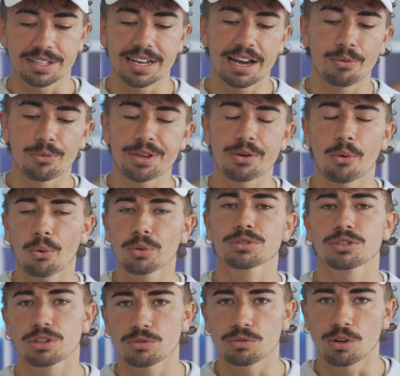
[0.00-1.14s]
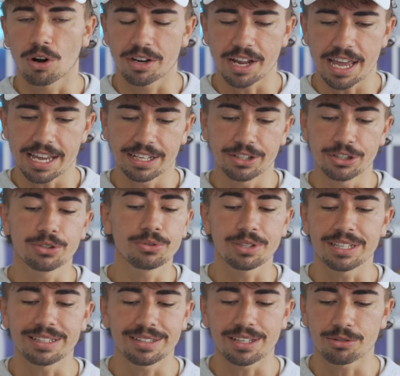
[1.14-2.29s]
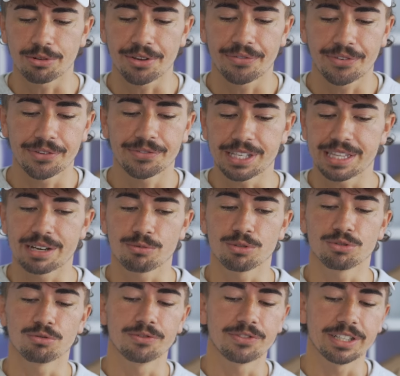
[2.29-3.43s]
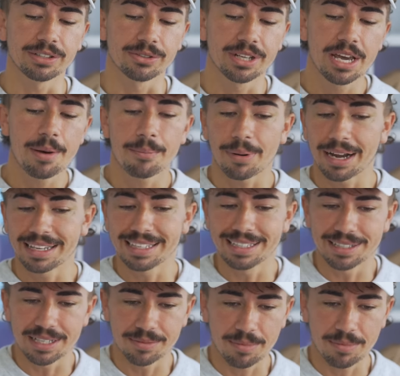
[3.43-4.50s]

Now, we also got a new Yeezy 350 that was revealed by Yeezy